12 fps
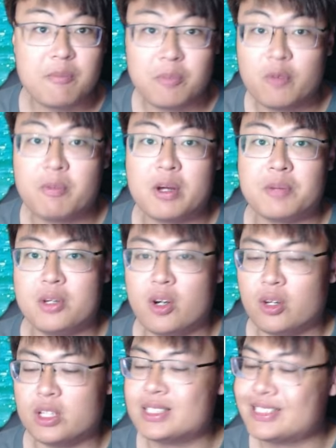Both must be
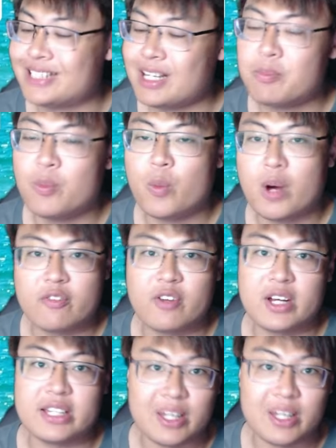on the same
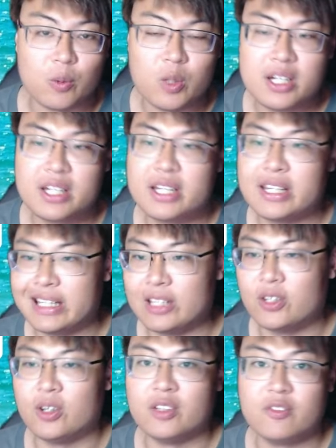Wi-Fi network
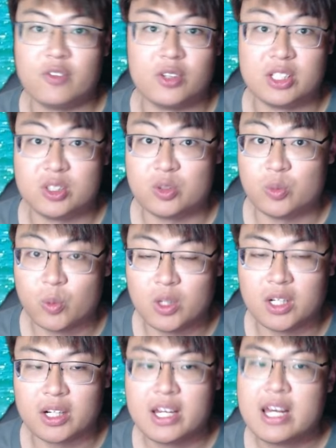in order for this to
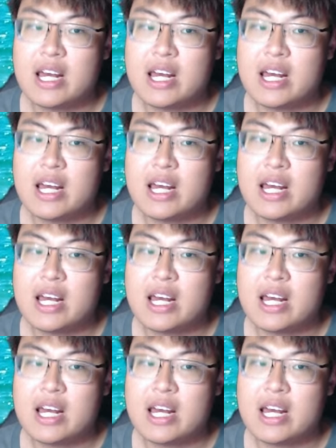work.